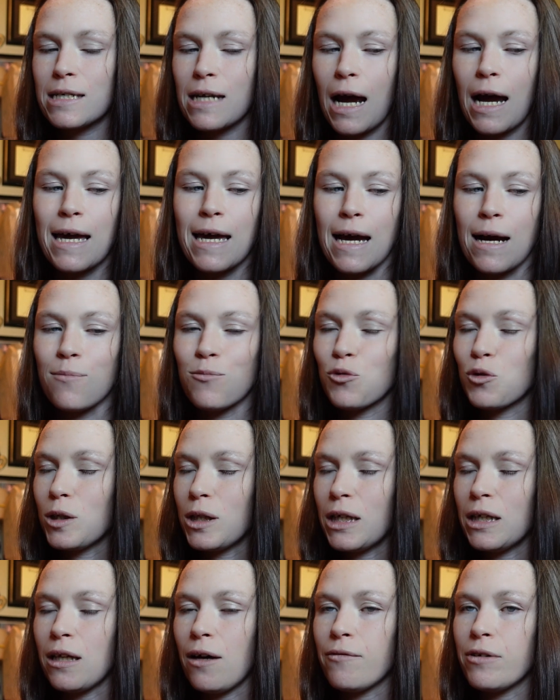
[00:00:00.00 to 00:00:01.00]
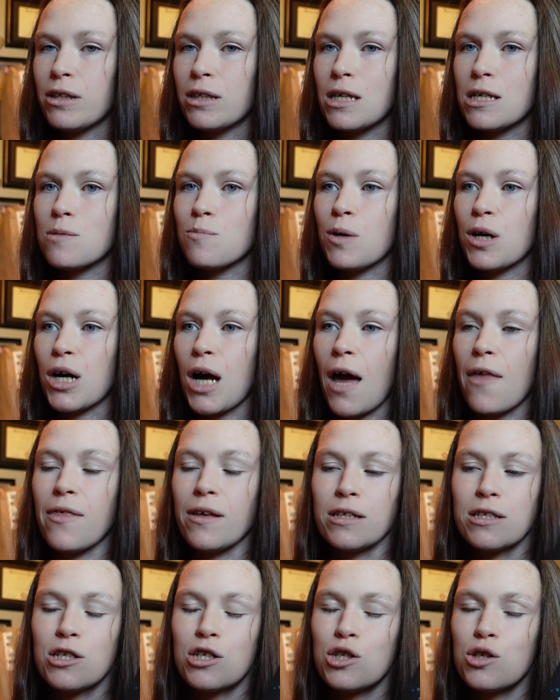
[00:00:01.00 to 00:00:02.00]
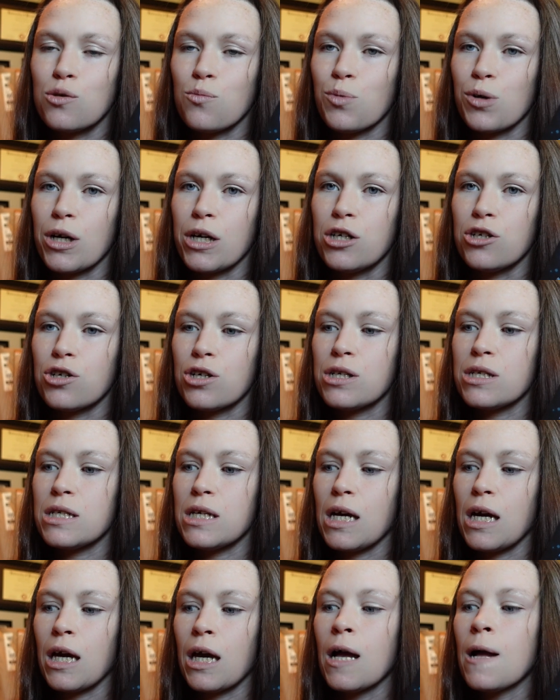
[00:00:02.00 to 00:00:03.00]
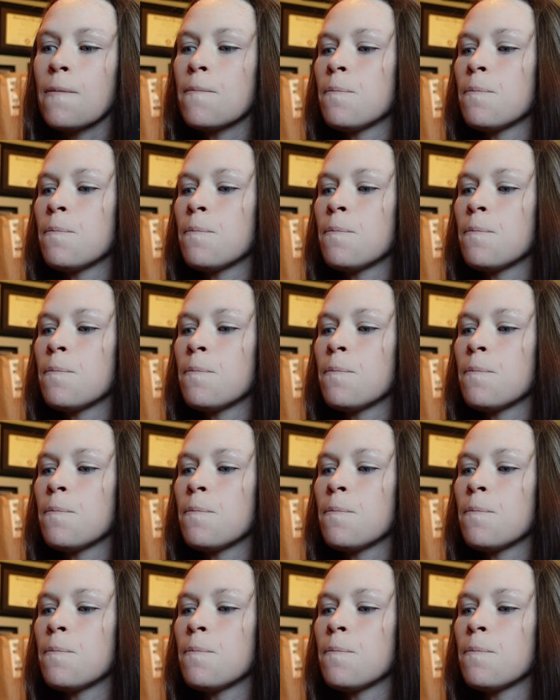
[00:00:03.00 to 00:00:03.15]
I am really loving this book. I think it's super interesting.